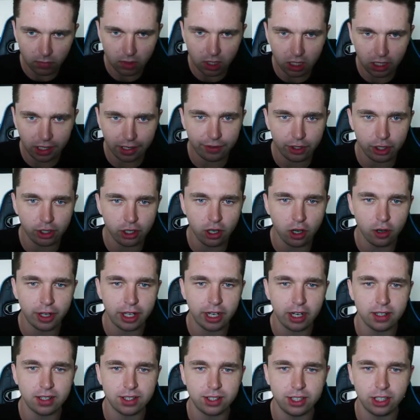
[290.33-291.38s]
if you go here,
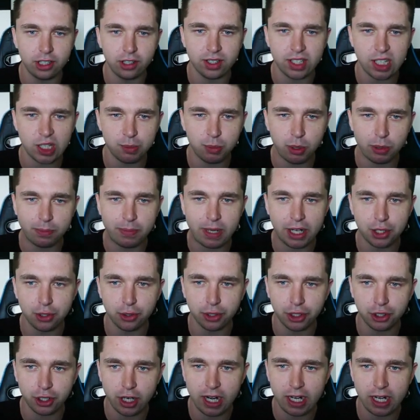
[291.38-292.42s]
it says perpetual
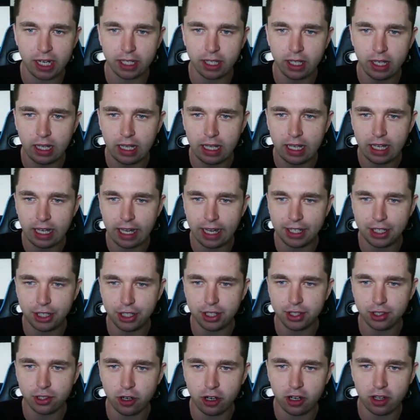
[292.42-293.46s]
trading, and you
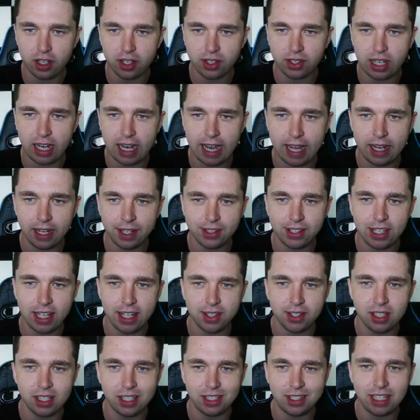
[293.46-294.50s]
just go to the side, it says
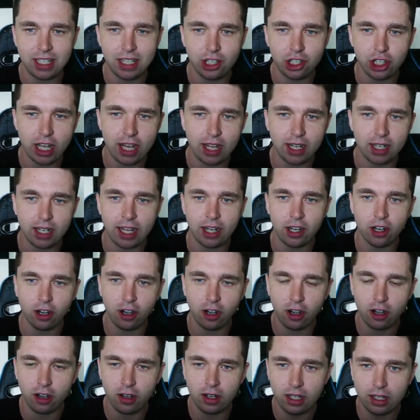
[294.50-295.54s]
degen and
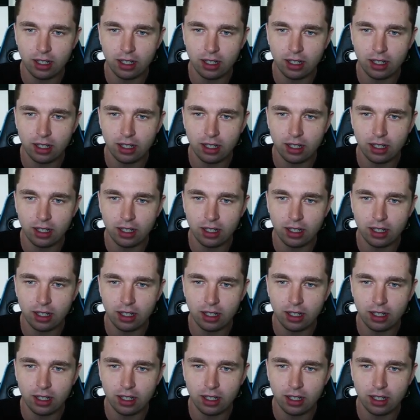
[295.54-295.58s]
earn.